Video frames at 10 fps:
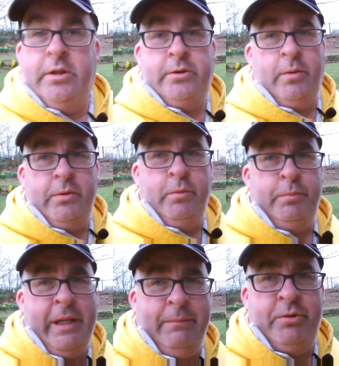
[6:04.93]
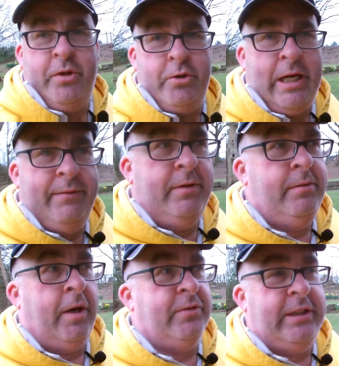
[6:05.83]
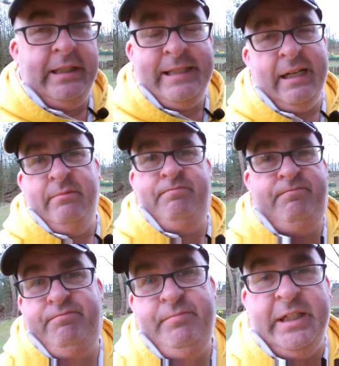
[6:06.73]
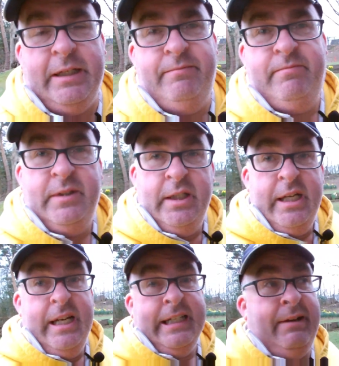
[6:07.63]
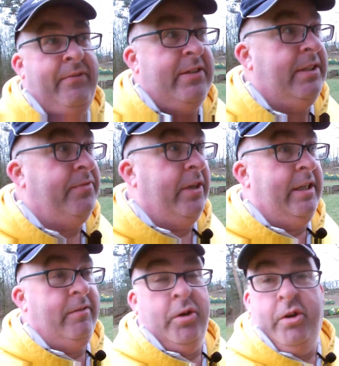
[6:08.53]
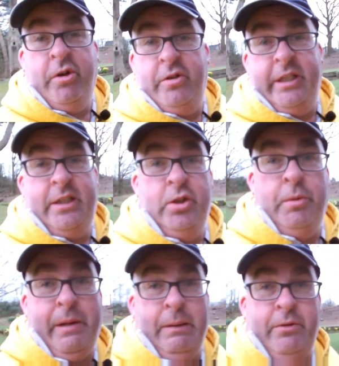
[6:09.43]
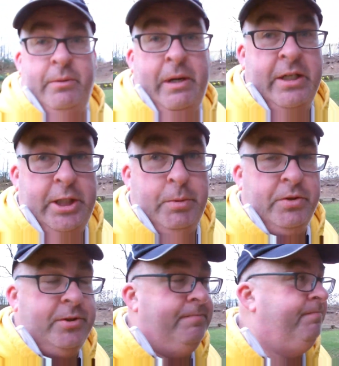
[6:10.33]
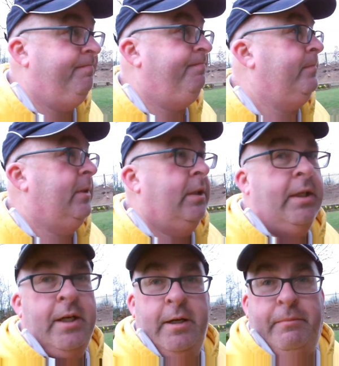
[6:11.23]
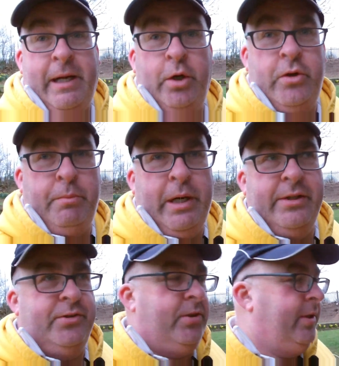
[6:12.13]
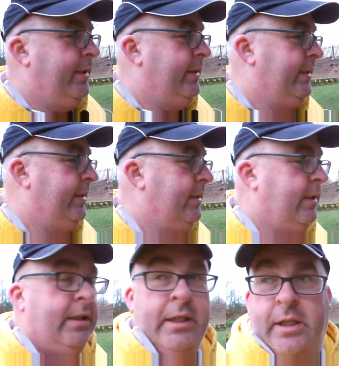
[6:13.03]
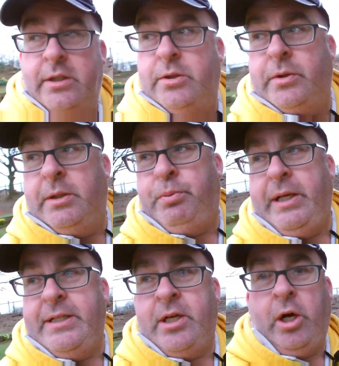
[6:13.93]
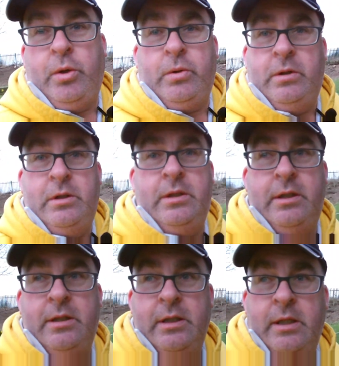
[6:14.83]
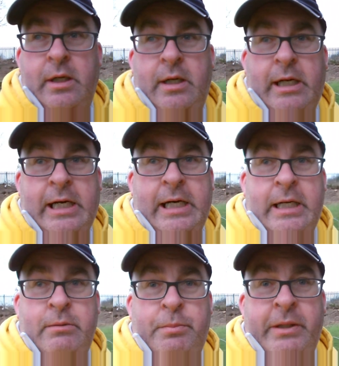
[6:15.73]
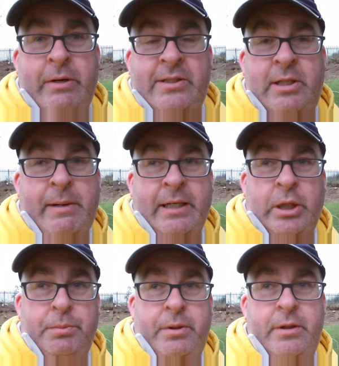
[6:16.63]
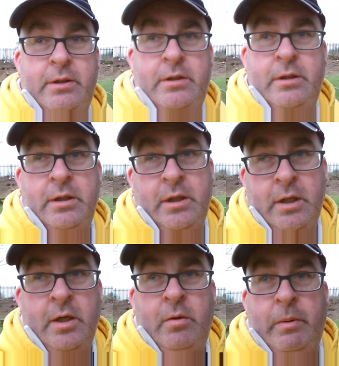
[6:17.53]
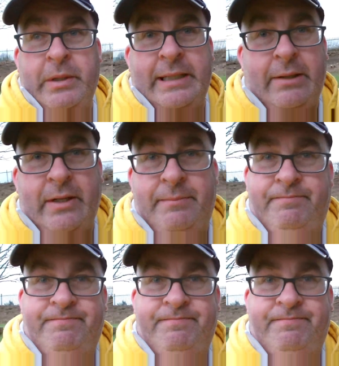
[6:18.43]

So we'll pay that much for a driver. Obviously, you can, you know, get fitted for it, or you can go and buy one of the brand new ones by other brands. So we're going to play this hole, and we'll put the rest of the bag up when we get down there.